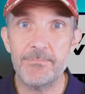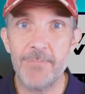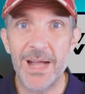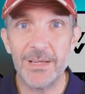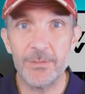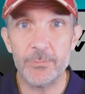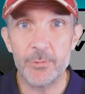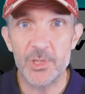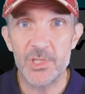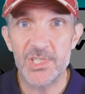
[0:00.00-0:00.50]

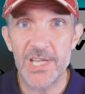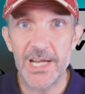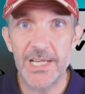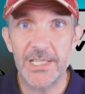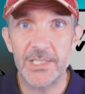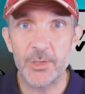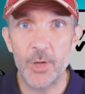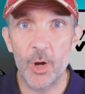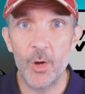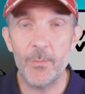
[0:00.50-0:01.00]

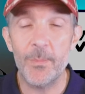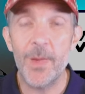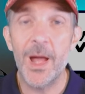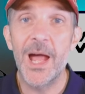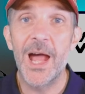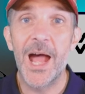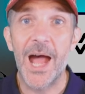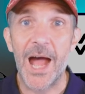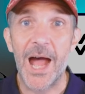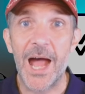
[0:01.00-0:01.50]
mountainside comm
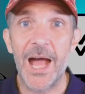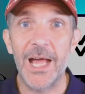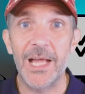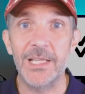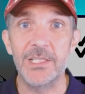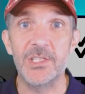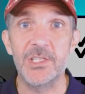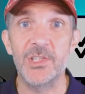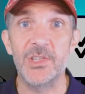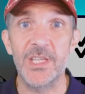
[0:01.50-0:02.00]

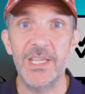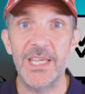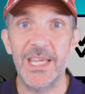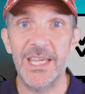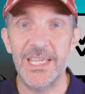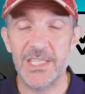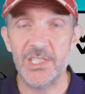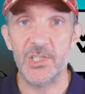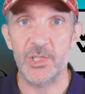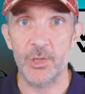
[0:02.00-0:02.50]
and the
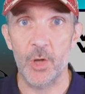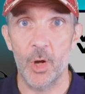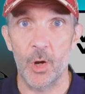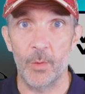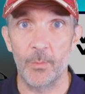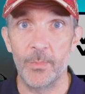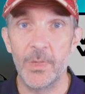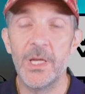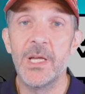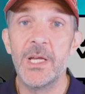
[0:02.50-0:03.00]
ITSA
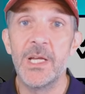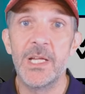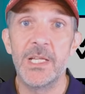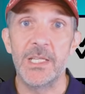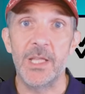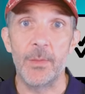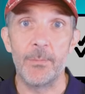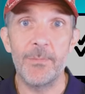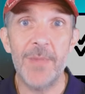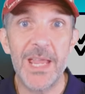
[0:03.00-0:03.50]
comm.
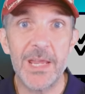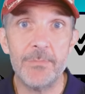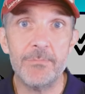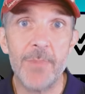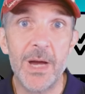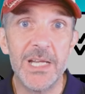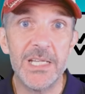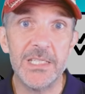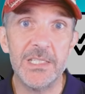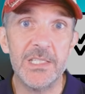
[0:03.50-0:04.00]
The main
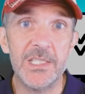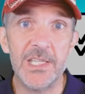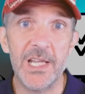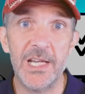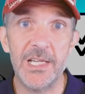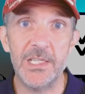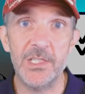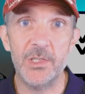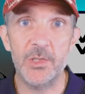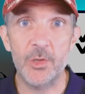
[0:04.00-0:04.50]

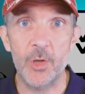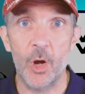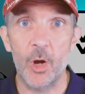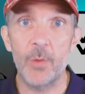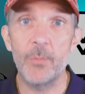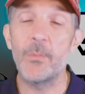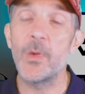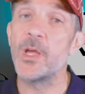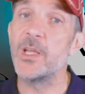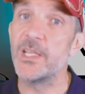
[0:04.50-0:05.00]
mountainside
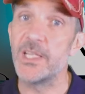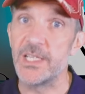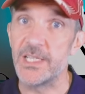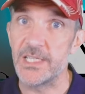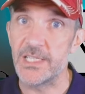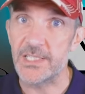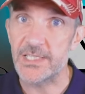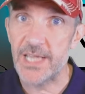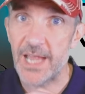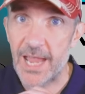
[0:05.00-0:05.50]
comm
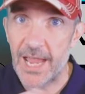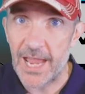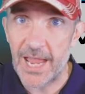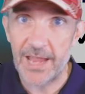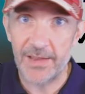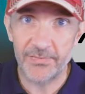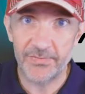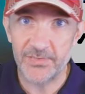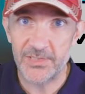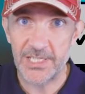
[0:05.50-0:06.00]
is
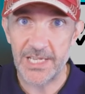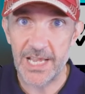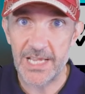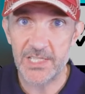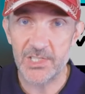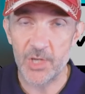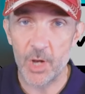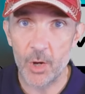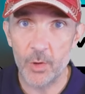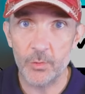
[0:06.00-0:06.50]

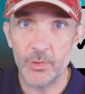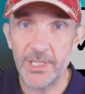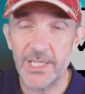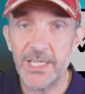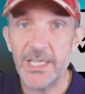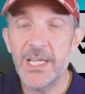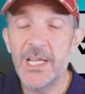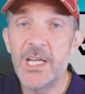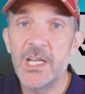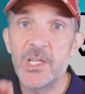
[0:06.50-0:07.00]
FTS
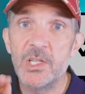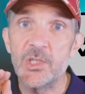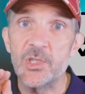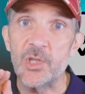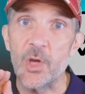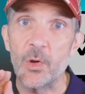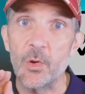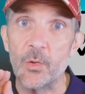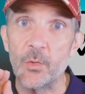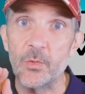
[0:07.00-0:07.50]
only,
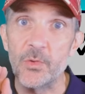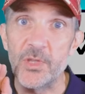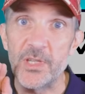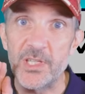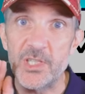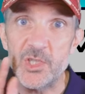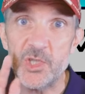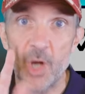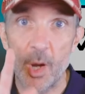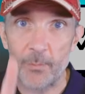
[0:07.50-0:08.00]
so the
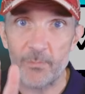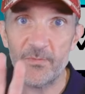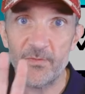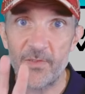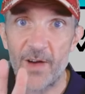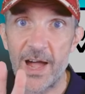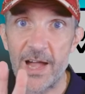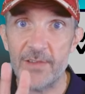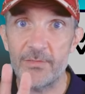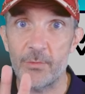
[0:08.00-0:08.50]
top
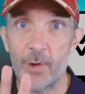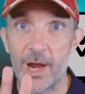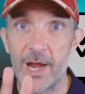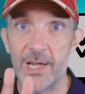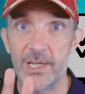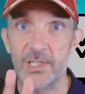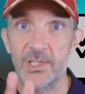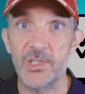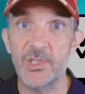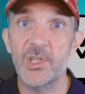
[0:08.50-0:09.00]
5
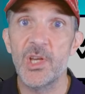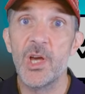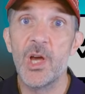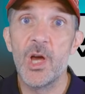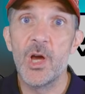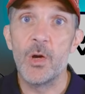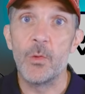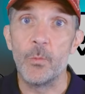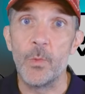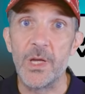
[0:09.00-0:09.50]
riders
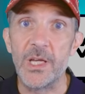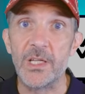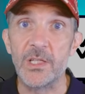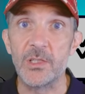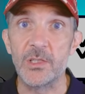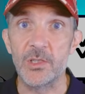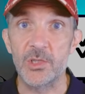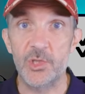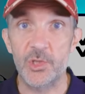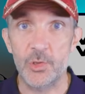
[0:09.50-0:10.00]

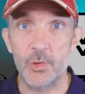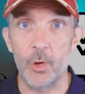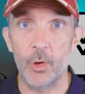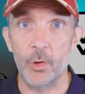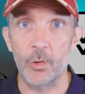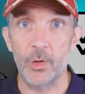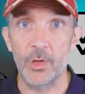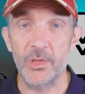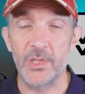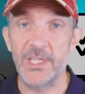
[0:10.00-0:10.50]
will
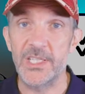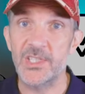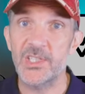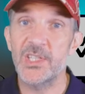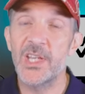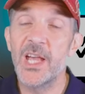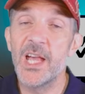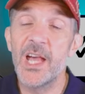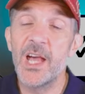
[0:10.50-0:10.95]
score on this